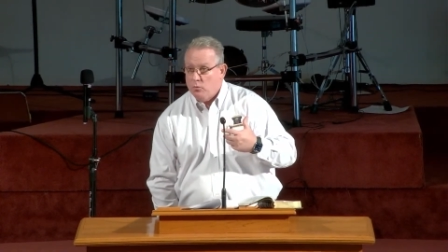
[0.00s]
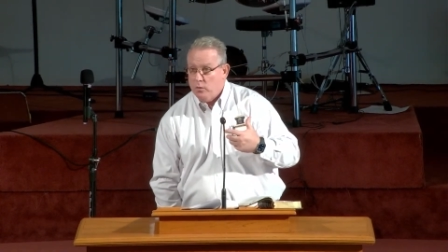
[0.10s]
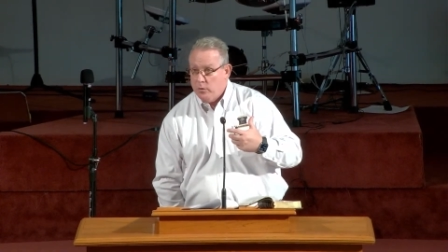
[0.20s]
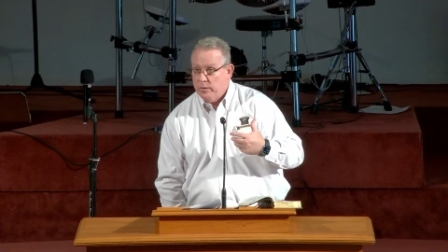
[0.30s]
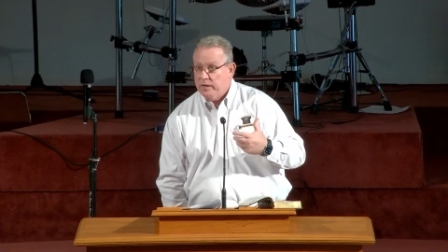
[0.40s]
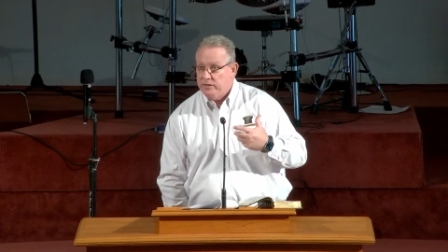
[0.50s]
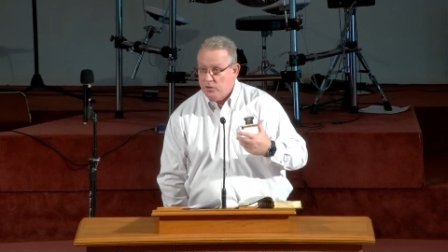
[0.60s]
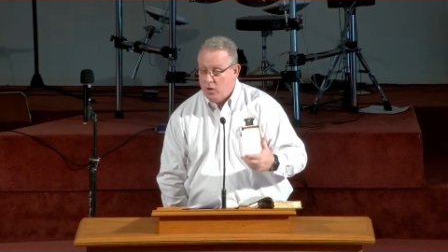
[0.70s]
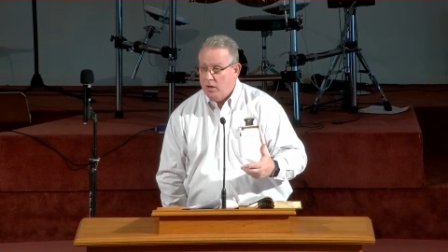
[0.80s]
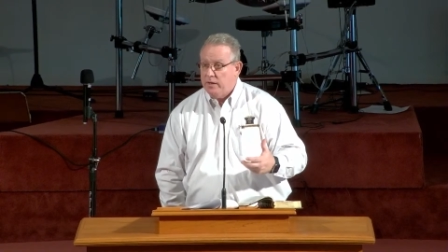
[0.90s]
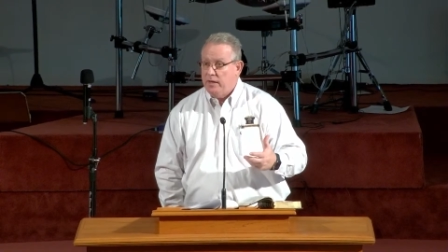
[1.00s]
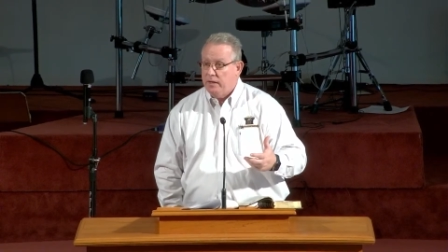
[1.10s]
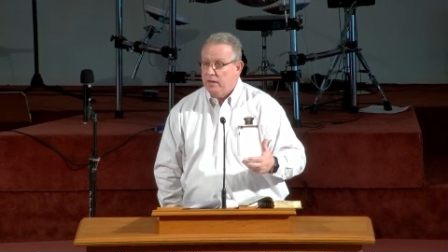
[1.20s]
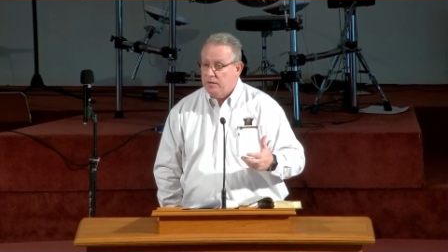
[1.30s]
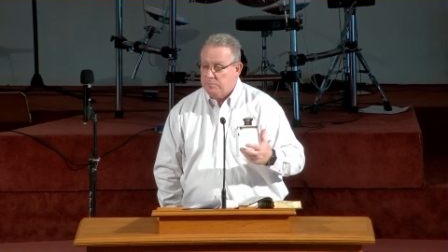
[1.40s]
we're really talking
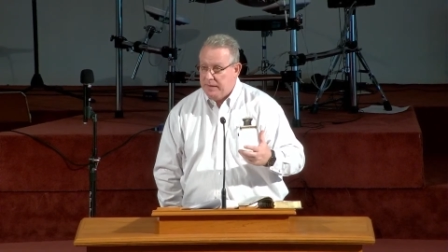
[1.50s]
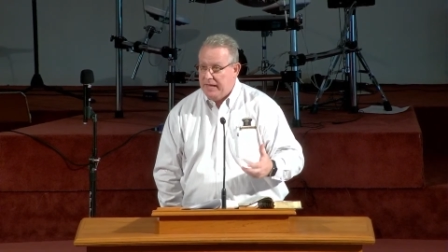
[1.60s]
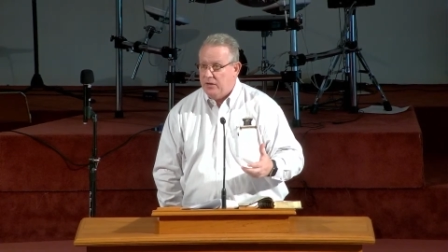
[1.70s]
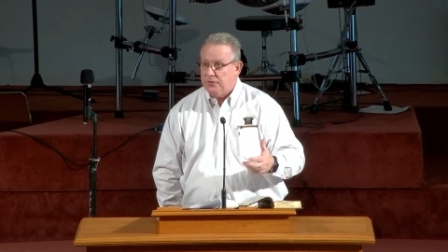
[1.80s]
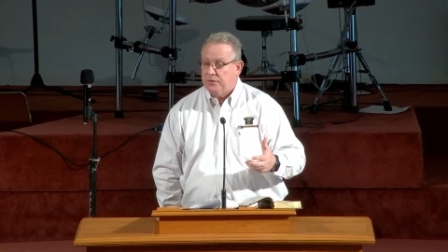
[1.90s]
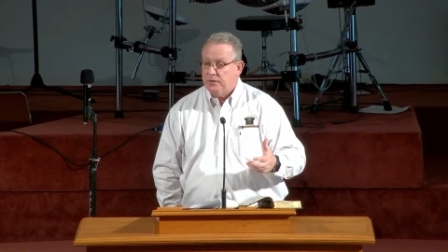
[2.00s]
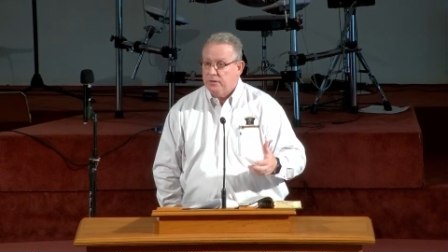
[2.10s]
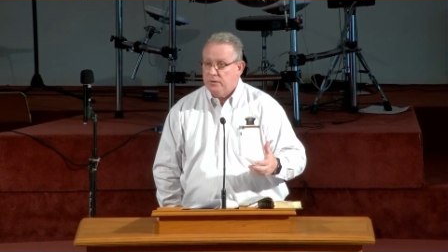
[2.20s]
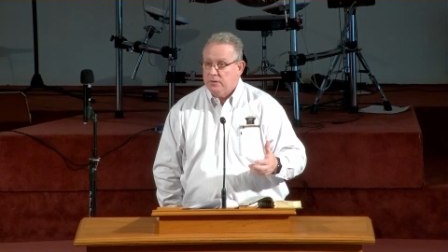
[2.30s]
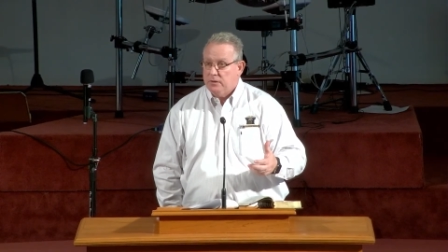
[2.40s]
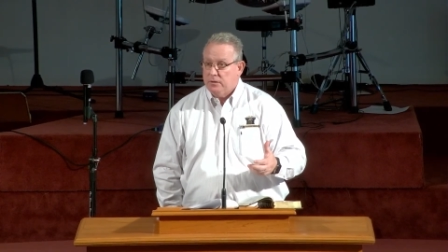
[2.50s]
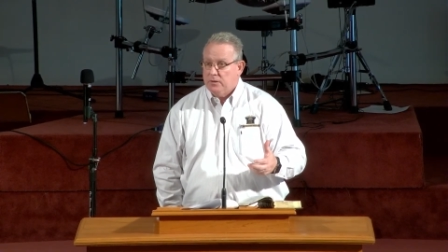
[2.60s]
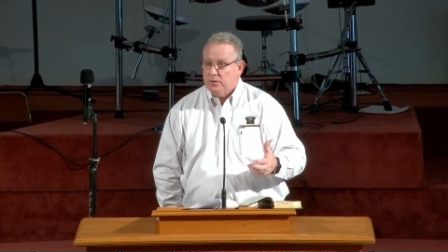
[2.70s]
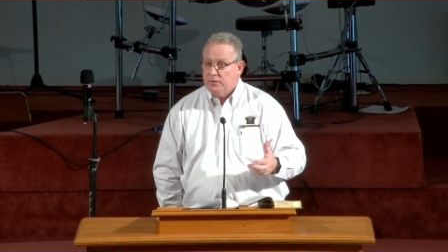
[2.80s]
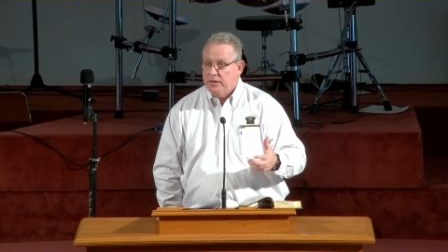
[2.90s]
about
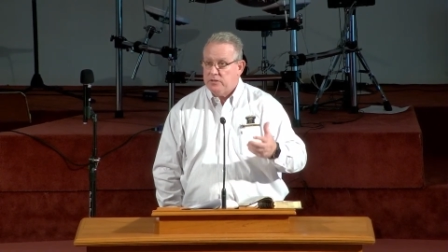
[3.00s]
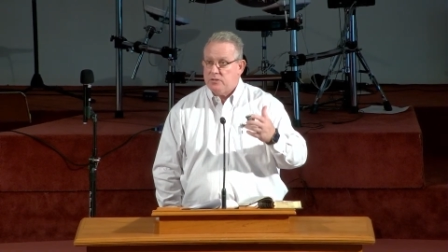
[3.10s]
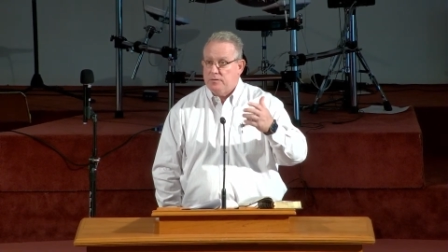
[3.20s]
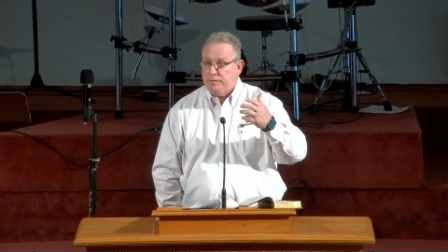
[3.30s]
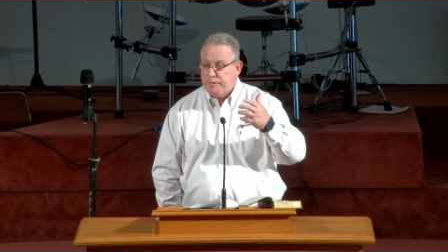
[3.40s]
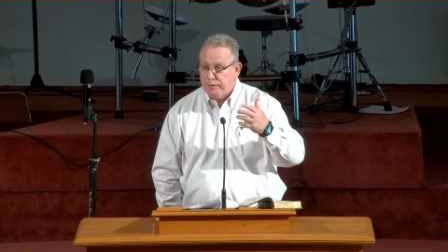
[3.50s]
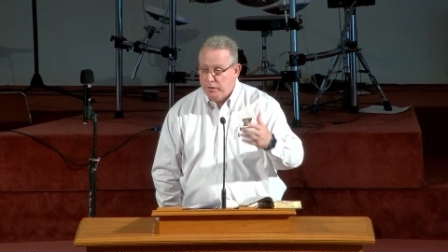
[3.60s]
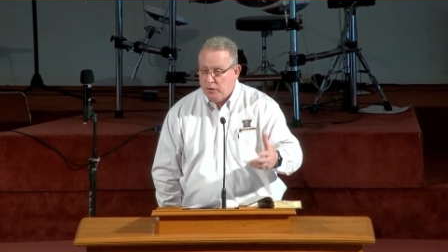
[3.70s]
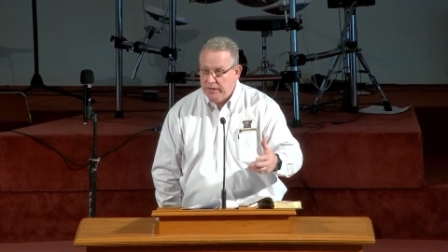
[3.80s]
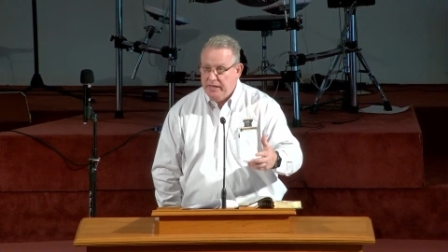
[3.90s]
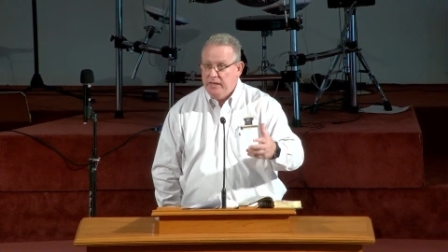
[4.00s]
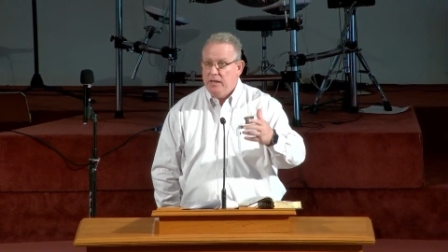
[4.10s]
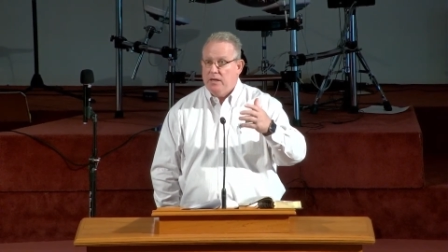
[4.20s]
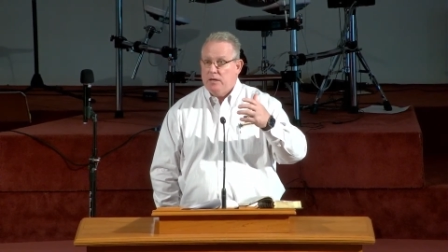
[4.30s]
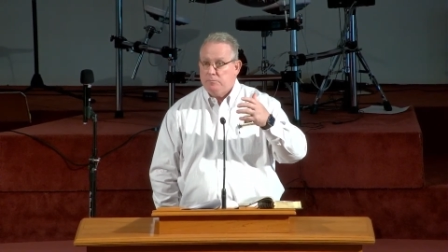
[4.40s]
this fully
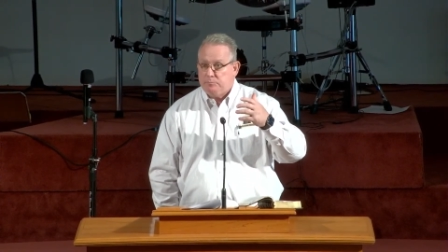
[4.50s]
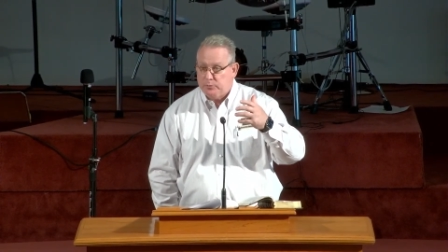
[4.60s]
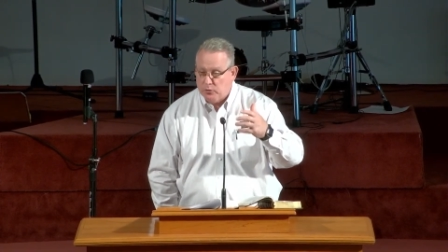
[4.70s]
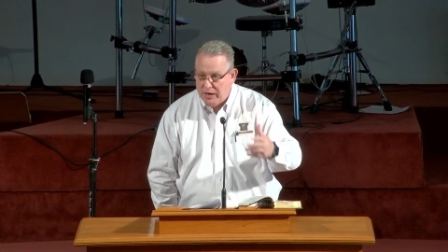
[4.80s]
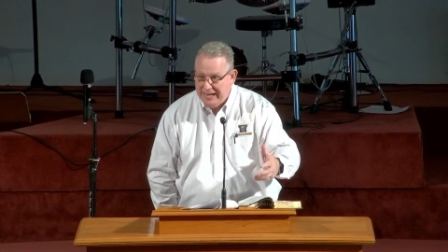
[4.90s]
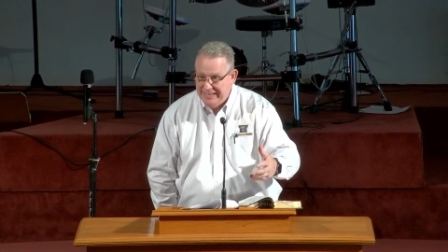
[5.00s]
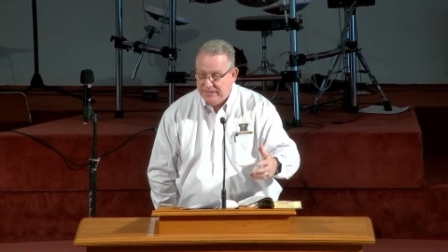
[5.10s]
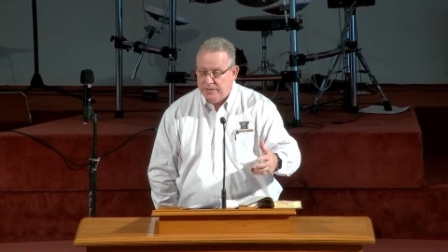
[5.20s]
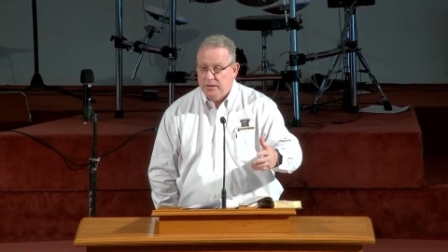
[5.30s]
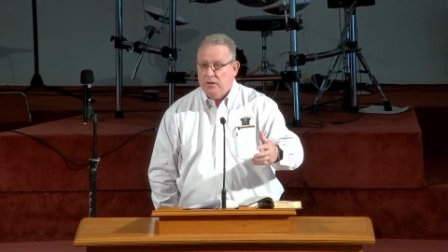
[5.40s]
bright